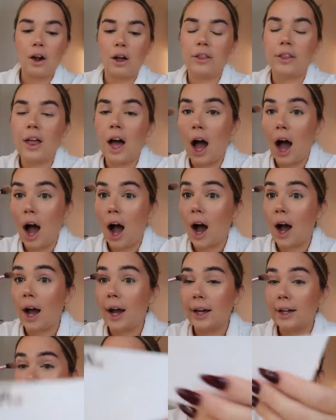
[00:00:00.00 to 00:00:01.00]
on the
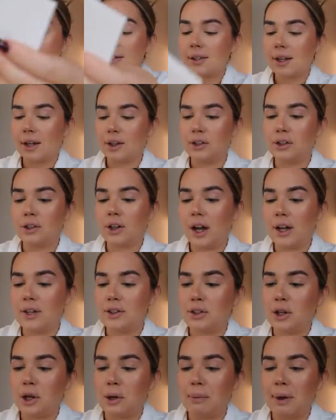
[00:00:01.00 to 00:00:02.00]
eyes, you
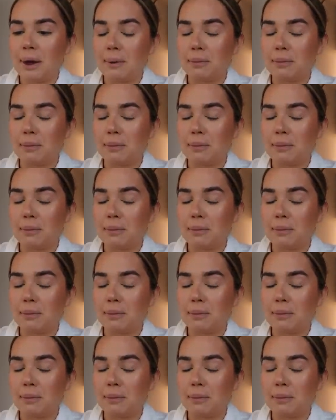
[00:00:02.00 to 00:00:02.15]
guys know me,